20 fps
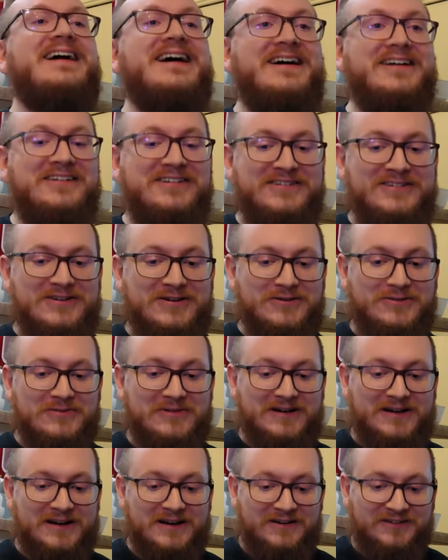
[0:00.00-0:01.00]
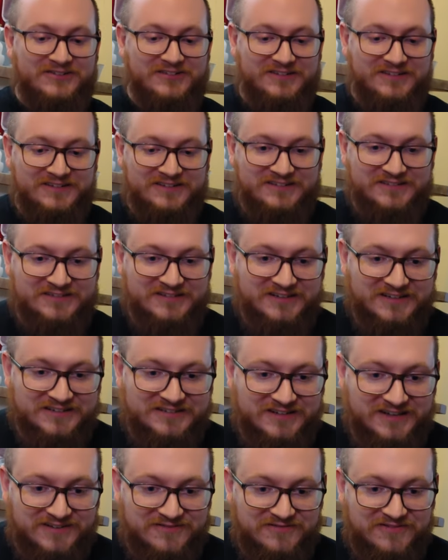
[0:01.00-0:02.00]
out of nowhere. She's going to
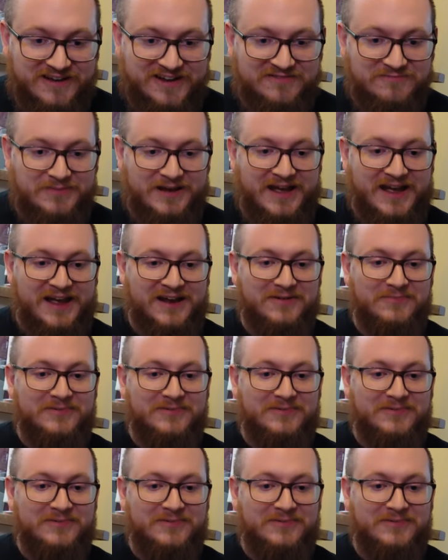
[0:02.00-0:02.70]
take five back.